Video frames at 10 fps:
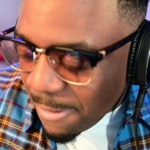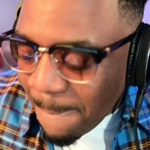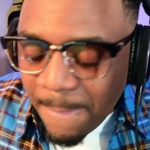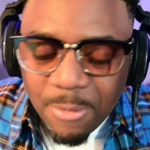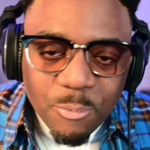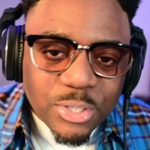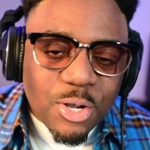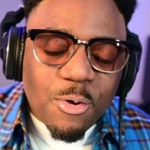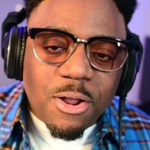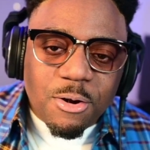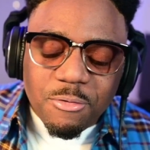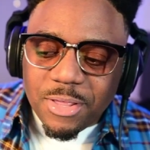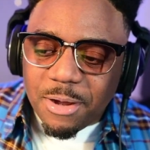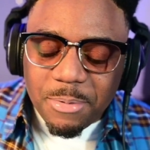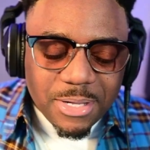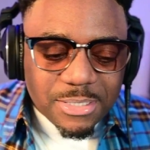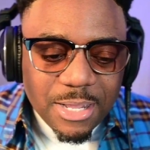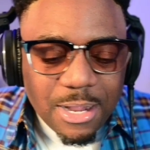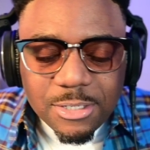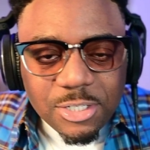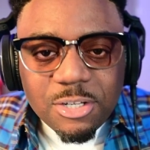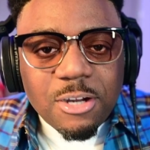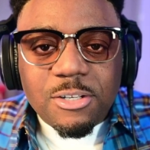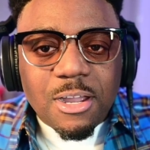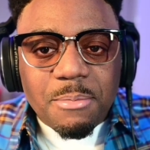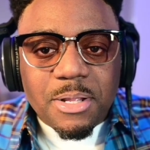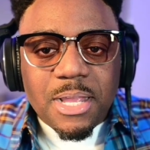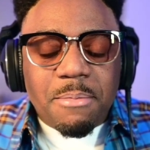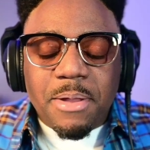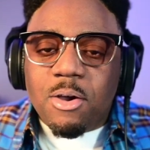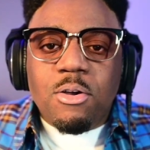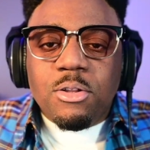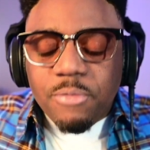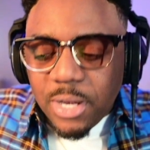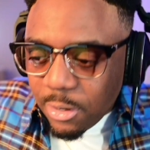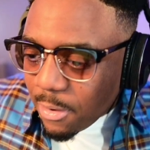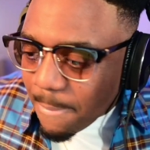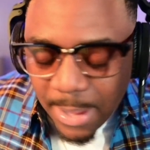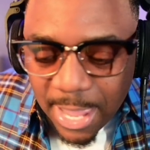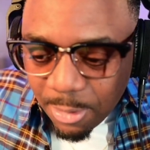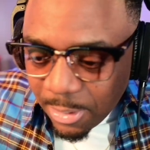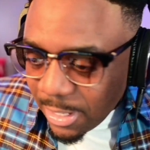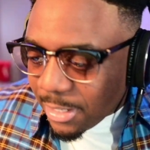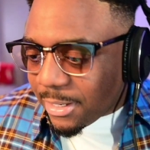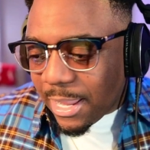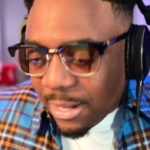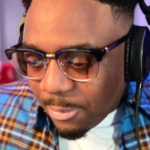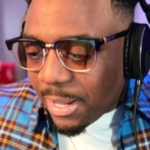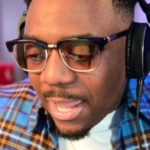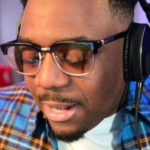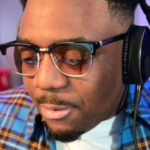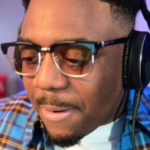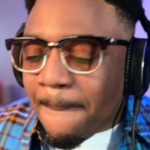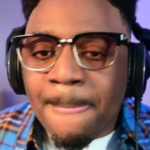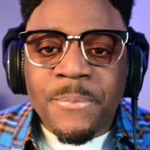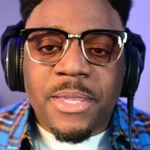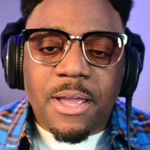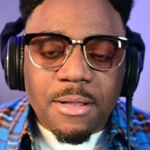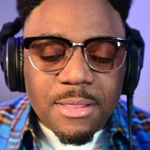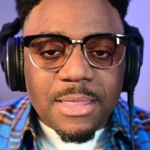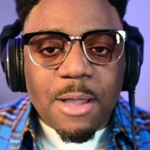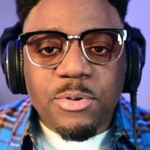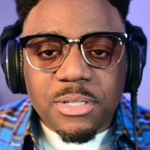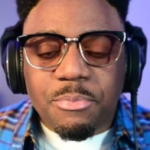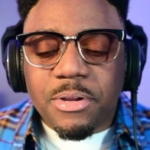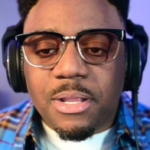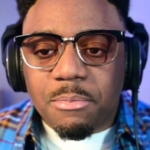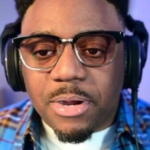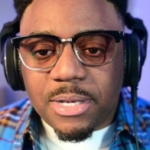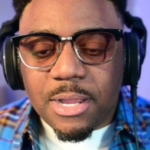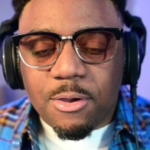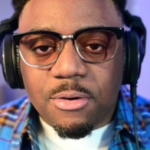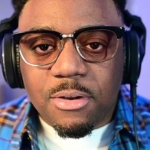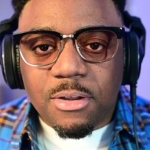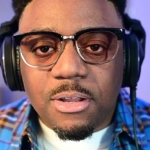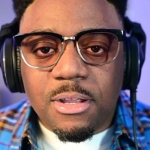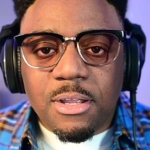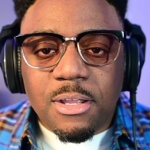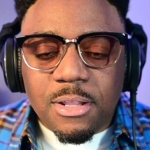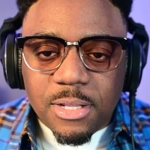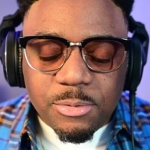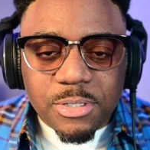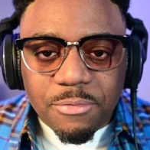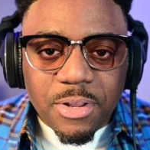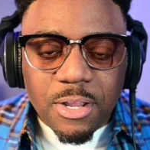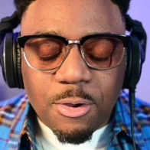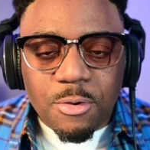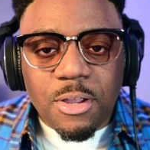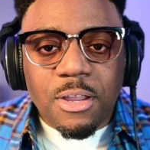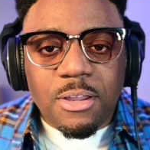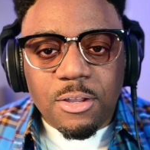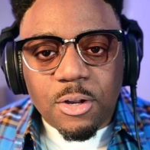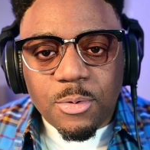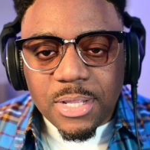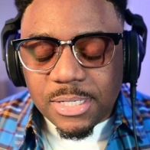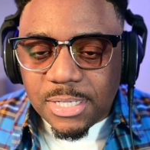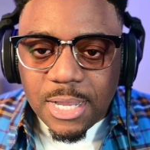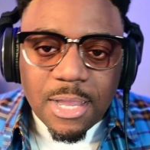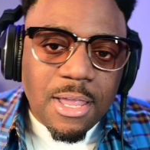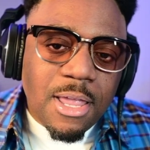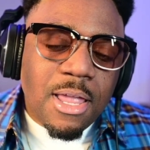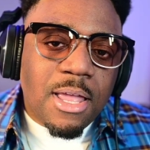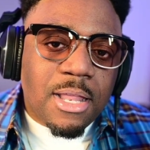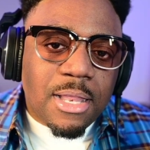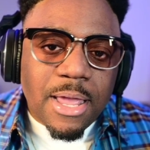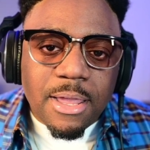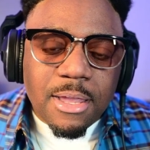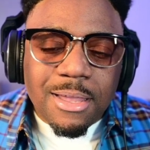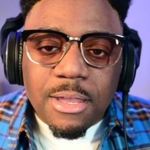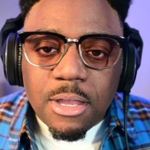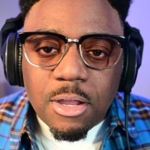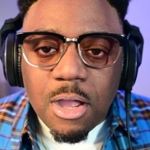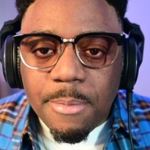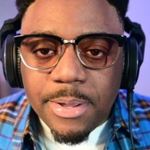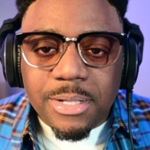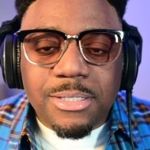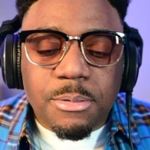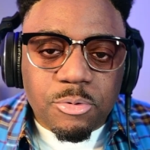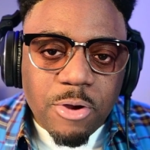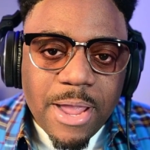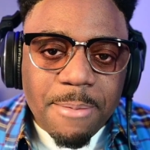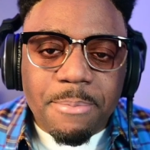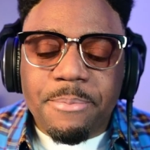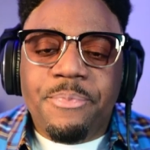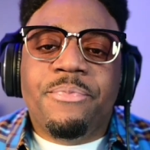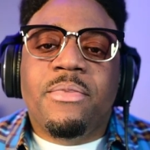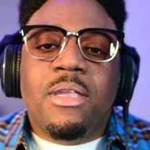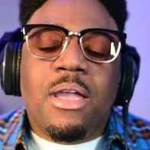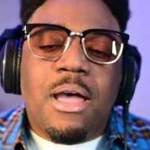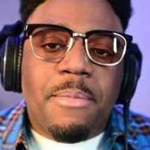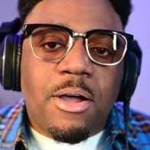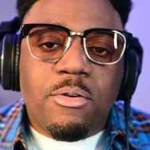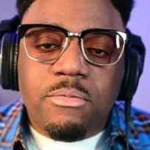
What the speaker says: of what's going on over there, because then I'll just start talking about that and make a whole new video. Anyway. Yeah, that was the prelim breakdown. This was the video. You know what they say. Like, comment, subscribe. I'm out.